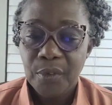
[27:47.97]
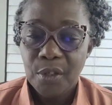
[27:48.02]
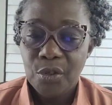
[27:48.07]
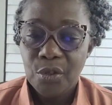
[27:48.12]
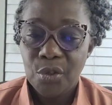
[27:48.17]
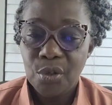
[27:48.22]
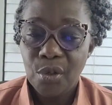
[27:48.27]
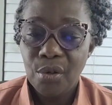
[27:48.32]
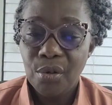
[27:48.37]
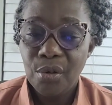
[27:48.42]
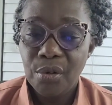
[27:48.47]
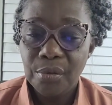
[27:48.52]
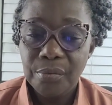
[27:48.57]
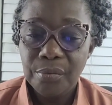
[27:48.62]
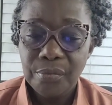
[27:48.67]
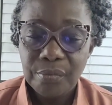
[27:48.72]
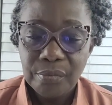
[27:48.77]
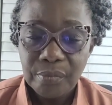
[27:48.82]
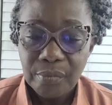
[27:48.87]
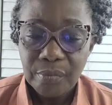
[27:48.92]

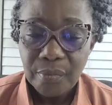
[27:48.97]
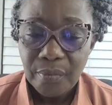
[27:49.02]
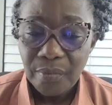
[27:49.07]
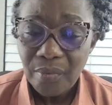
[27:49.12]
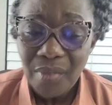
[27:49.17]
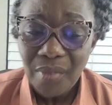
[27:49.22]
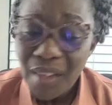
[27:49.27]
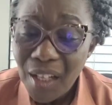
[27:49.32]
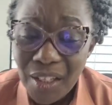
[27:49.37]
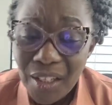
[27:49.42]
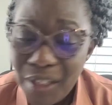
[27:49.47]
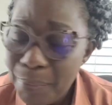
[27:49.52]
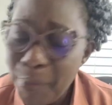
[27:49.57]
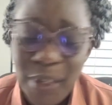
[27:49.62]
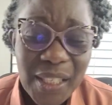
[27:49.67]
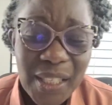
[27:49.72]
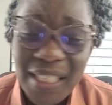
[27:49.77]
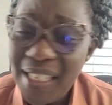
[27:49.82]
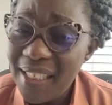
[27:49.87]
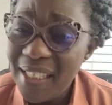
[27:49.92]
So the
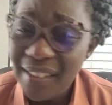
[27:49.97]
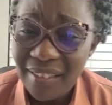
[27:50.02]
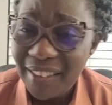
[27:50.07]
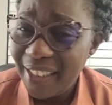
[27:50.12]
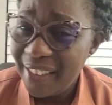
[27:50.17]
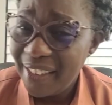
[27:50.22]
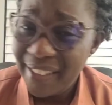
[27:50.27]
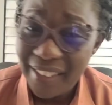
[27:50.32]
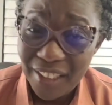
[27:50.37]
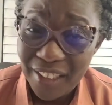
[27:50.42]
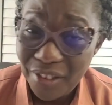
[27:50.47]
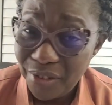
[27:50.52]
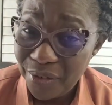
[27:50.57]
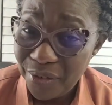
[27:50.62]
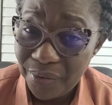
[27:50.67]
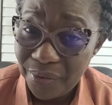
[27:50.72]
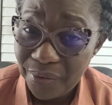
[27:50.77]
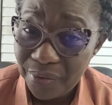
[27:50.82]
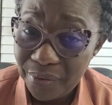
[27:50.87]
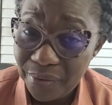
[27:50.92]
body heals itself.